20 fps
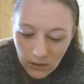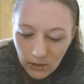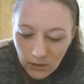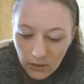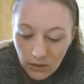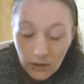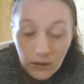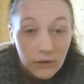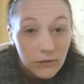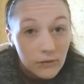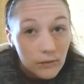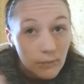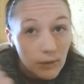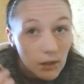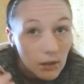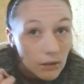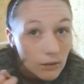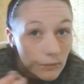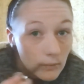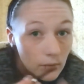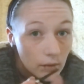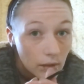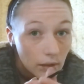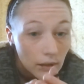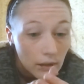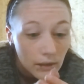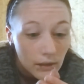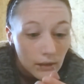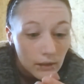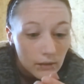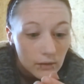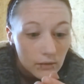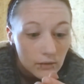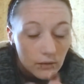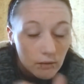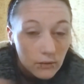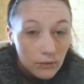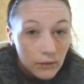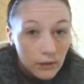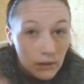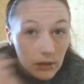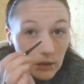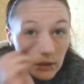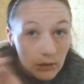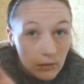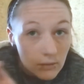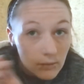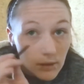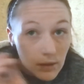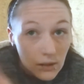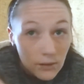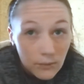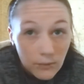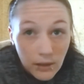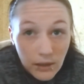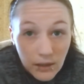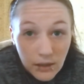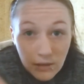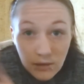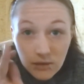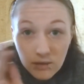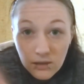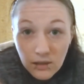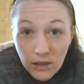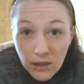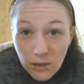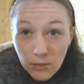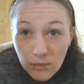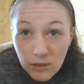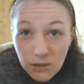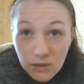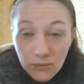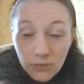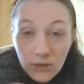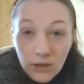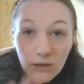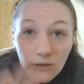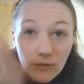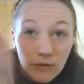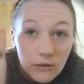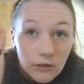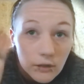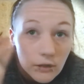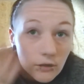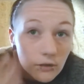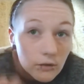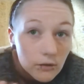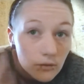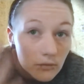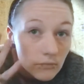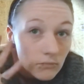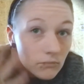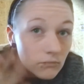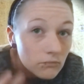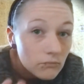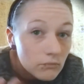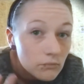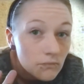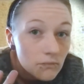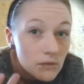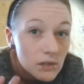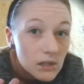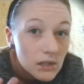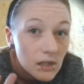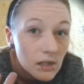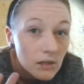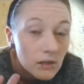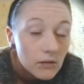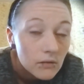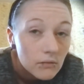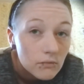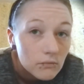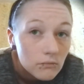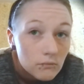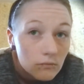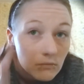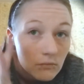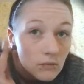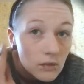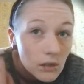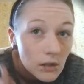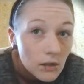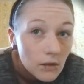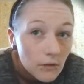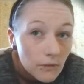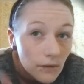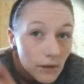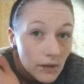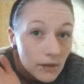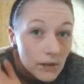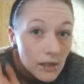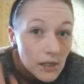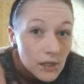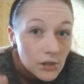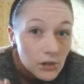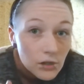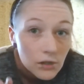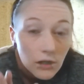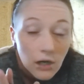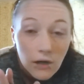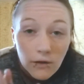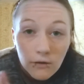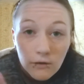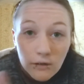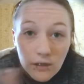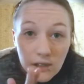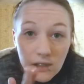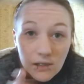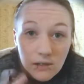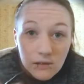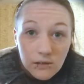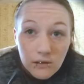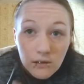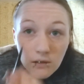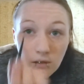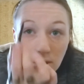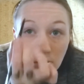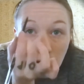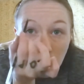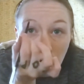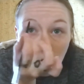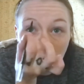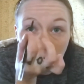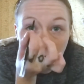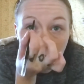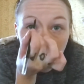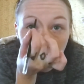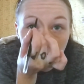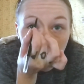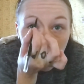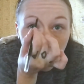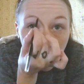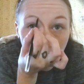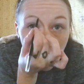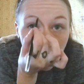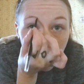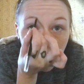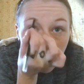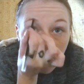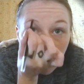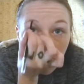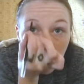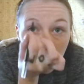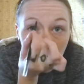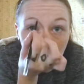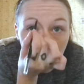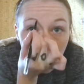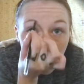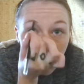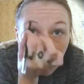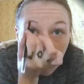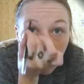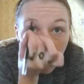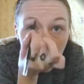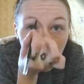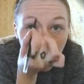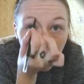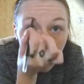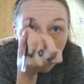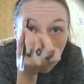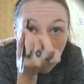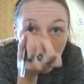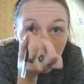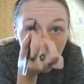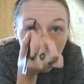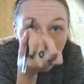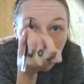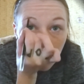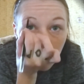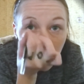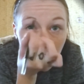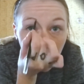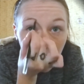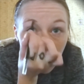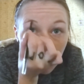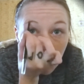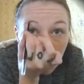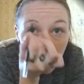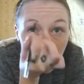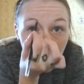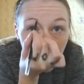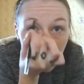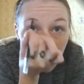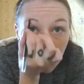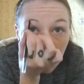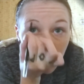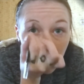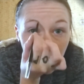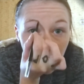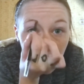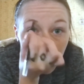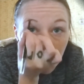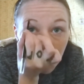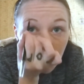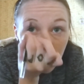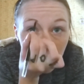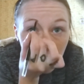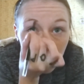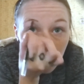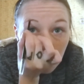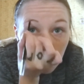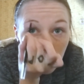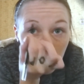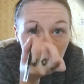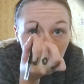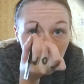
I use medium light. You want to use medium light, same as whatever your skin foundation color is. So I do a light medium eyebrow pencil.